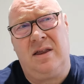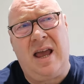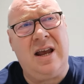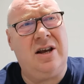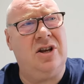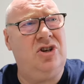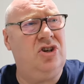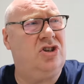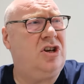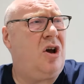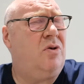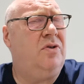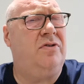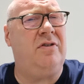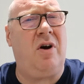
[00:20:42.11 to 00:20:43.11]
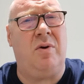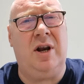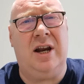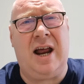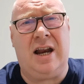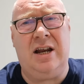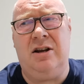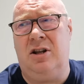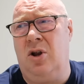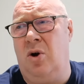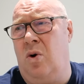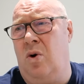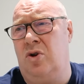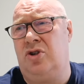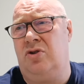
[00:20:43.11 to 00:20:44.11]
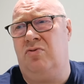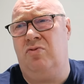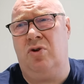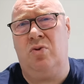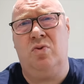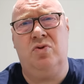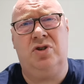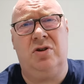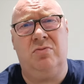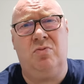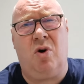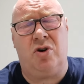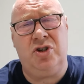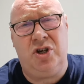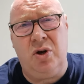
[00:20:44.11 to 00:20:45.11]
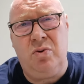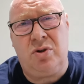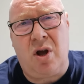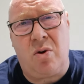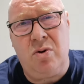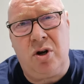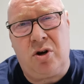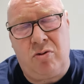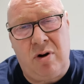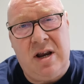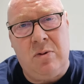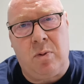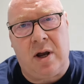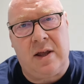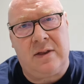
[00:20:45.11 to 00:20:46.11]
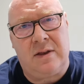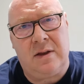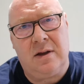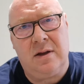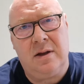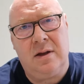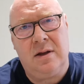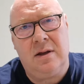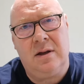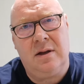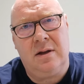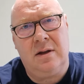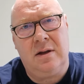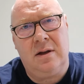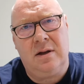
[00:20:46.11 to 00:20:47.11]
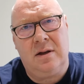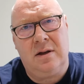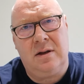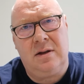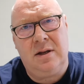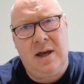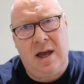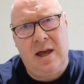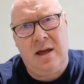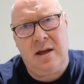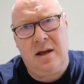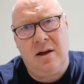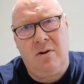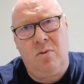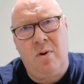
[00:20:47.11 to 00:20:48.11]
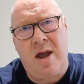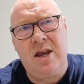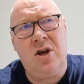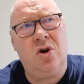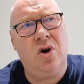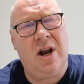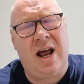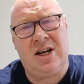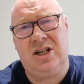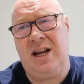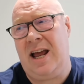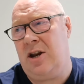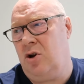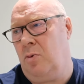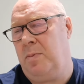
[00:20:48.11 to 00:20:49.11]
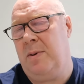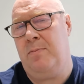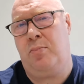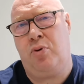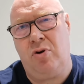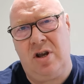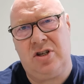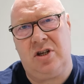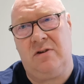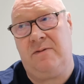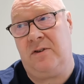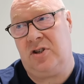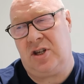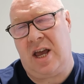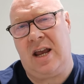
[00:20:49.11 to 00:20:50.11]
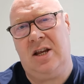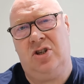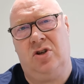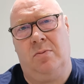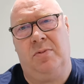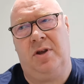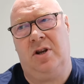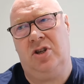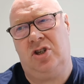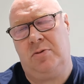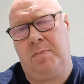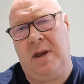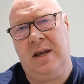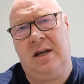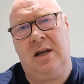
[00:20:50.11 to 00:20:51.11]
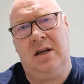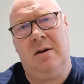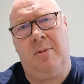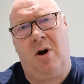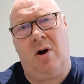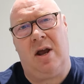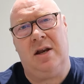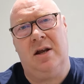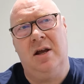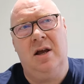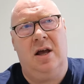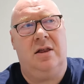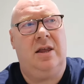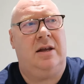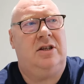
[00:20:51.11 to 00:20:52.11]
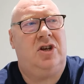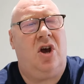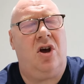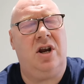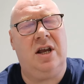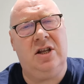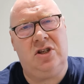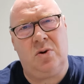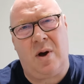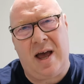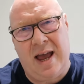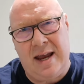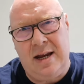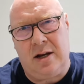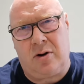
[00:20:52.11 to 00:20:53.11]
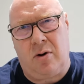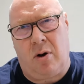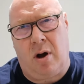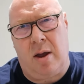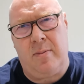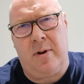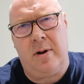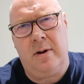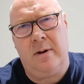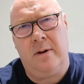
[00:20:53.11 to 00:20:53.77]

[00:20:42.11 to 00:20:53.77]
They could just go throwing in any laws and rules and what you don't agree with. Yeah? Where you could actually end up in prison for saying something and speaking your mind, and they turn it into a hate crime.